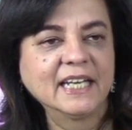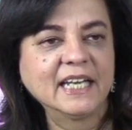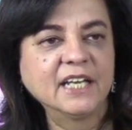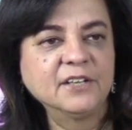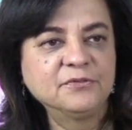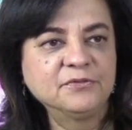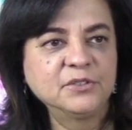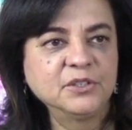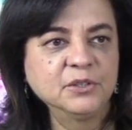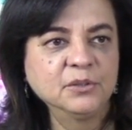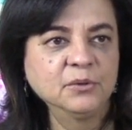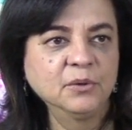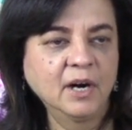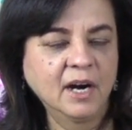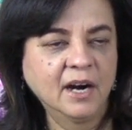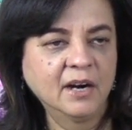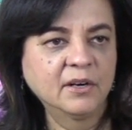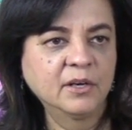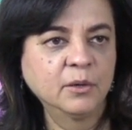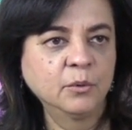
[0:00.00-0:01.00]
If you
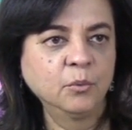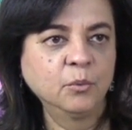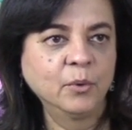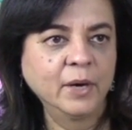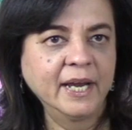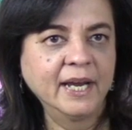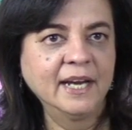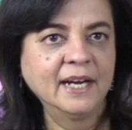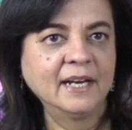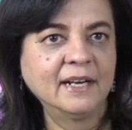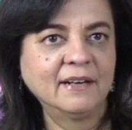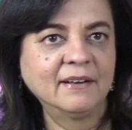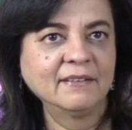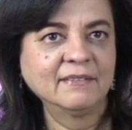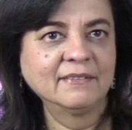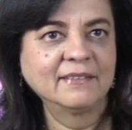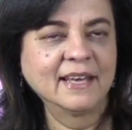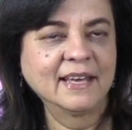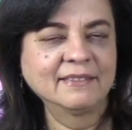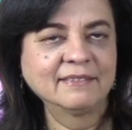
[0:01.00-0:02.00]
are
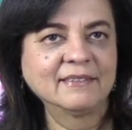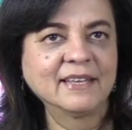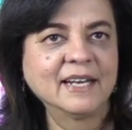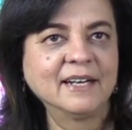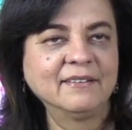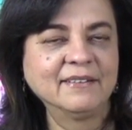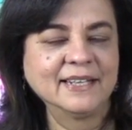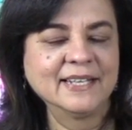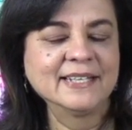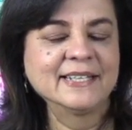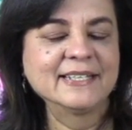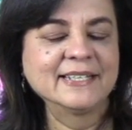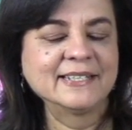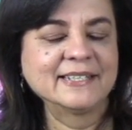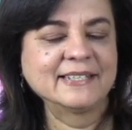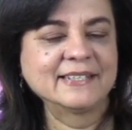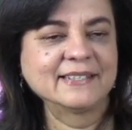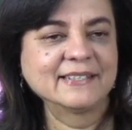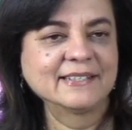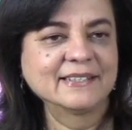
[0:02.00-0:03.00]
aware that there
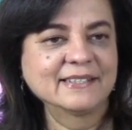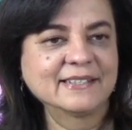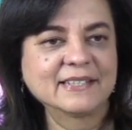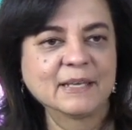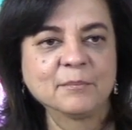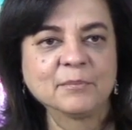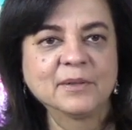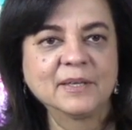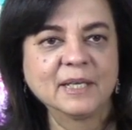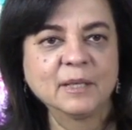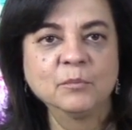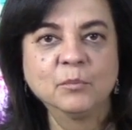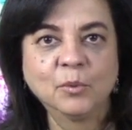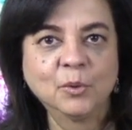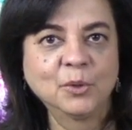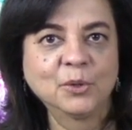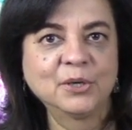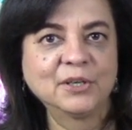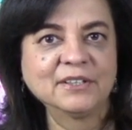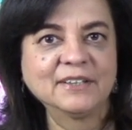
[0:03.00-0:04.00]
is something
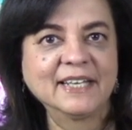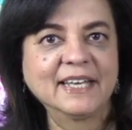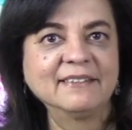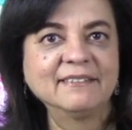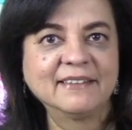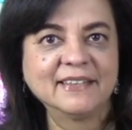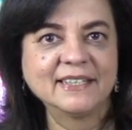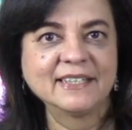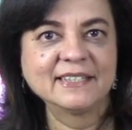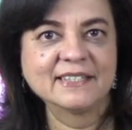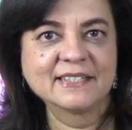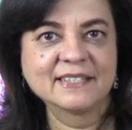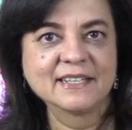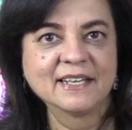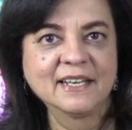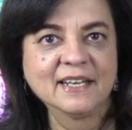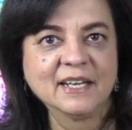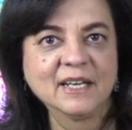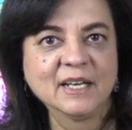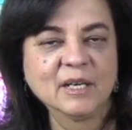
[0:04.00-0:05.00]
more than this,
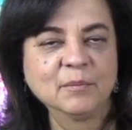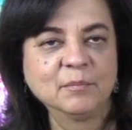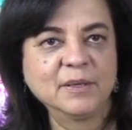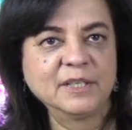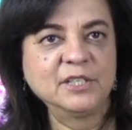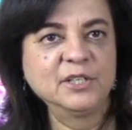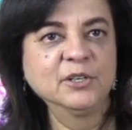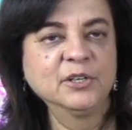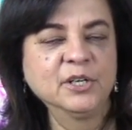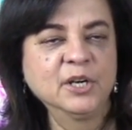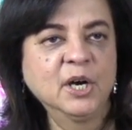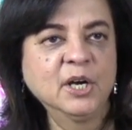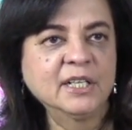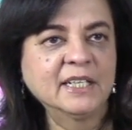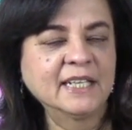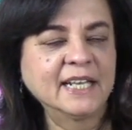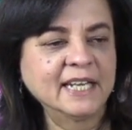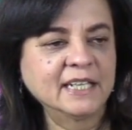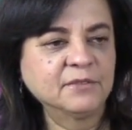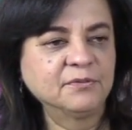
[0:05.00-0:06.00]
but you're
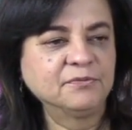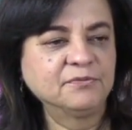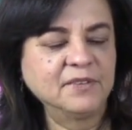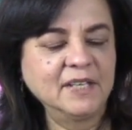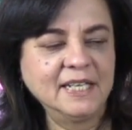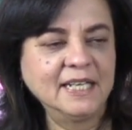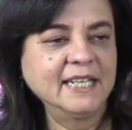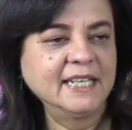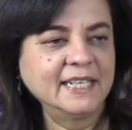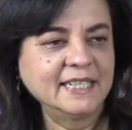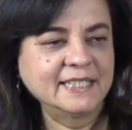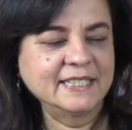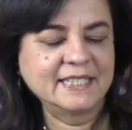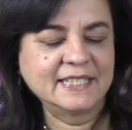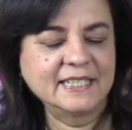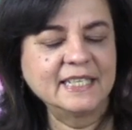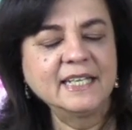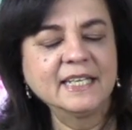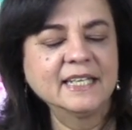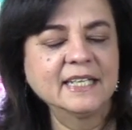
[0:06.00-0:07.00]
not like feeling it,
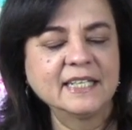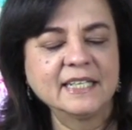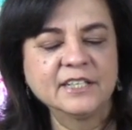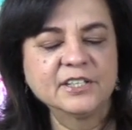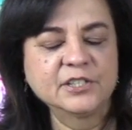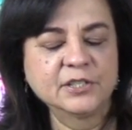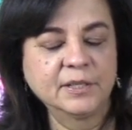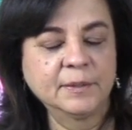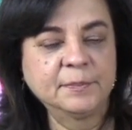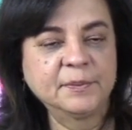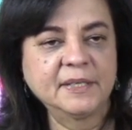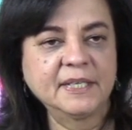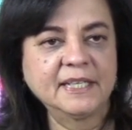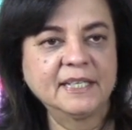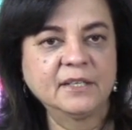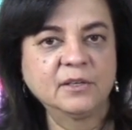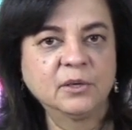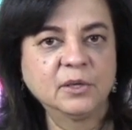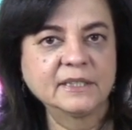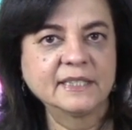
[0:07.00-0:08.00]
seeing it, interpreting
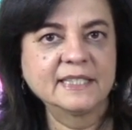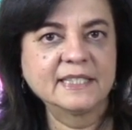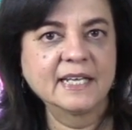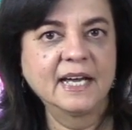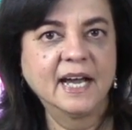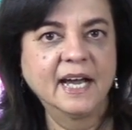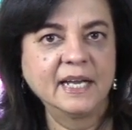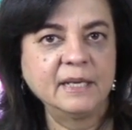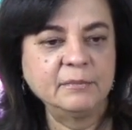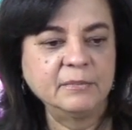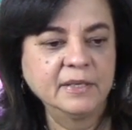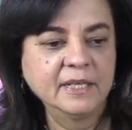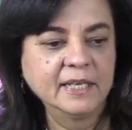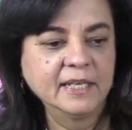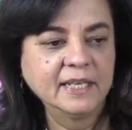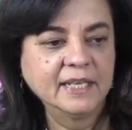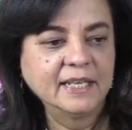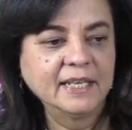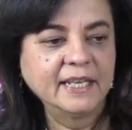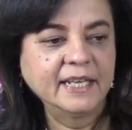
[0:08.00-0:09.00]
it all the time,
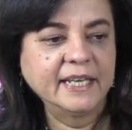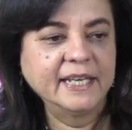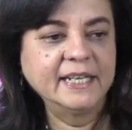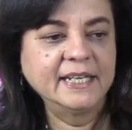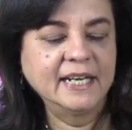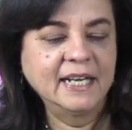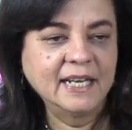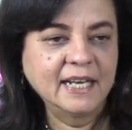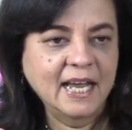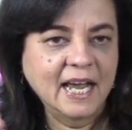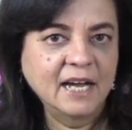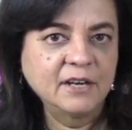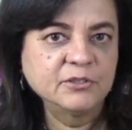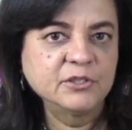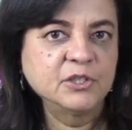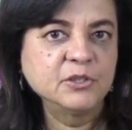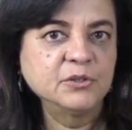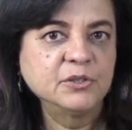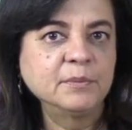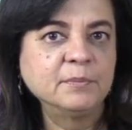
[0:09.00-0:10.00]
it
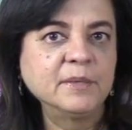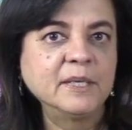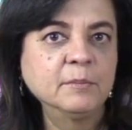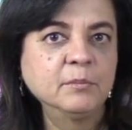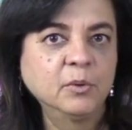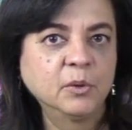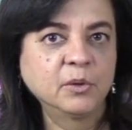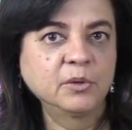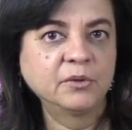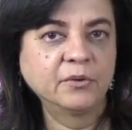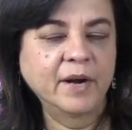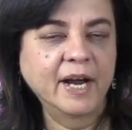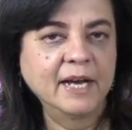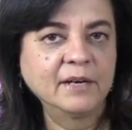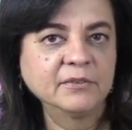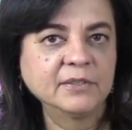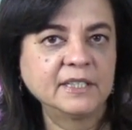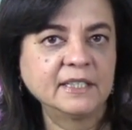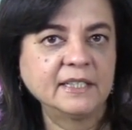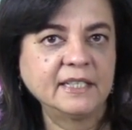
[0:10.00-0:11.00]
allows you to be more
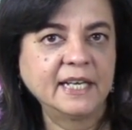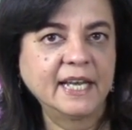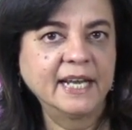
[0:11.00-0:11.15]
grounded.